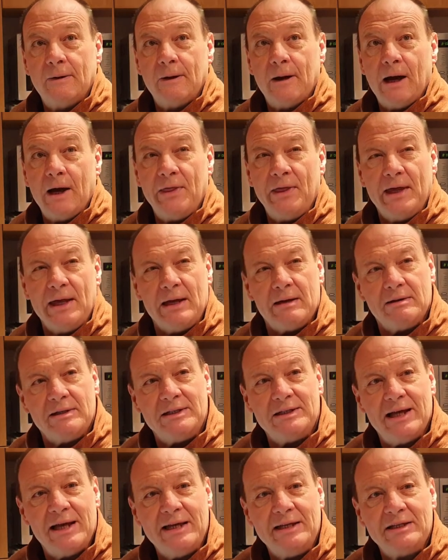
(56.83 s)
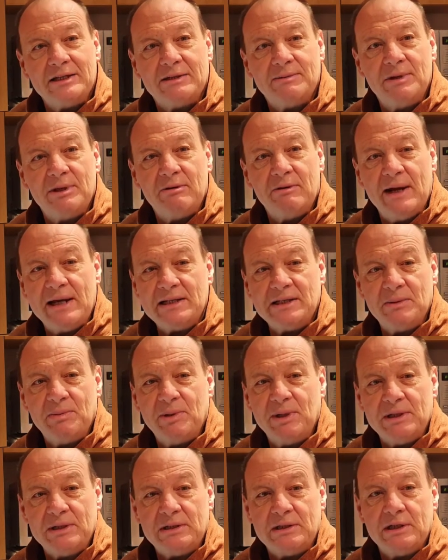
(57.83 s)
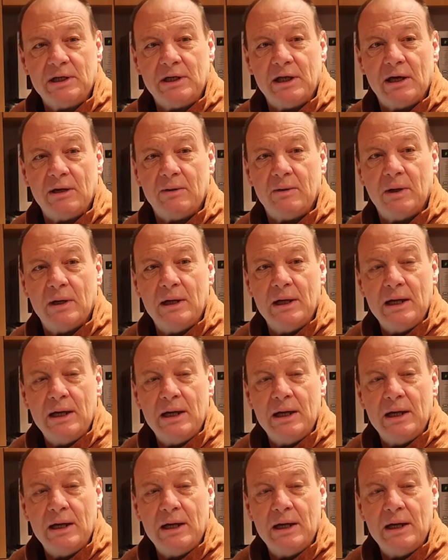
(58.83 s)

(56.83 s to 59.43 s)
think I say in some of the recipes, you know,